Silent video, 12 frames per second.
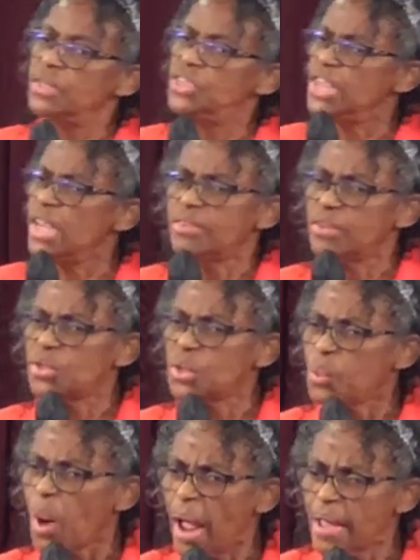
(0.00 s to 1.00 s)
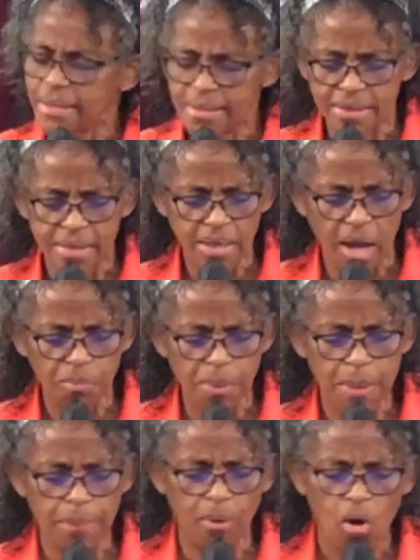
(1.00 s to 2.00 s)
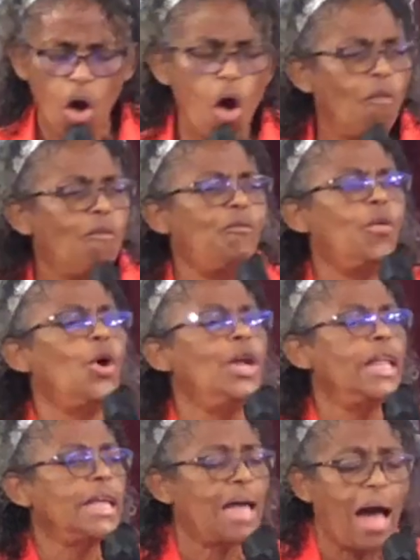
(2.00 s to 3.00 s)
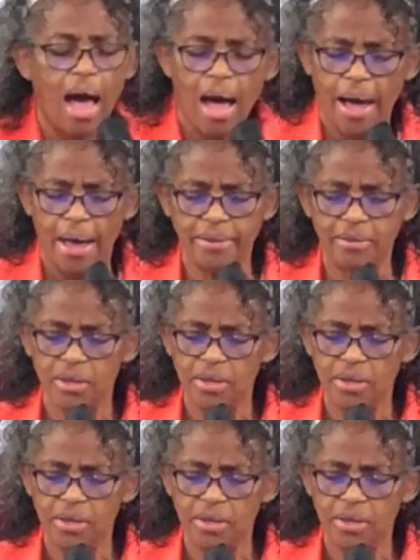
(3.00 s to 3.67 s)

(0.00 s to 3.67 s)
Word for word: Jesus Christ, young people, fully God,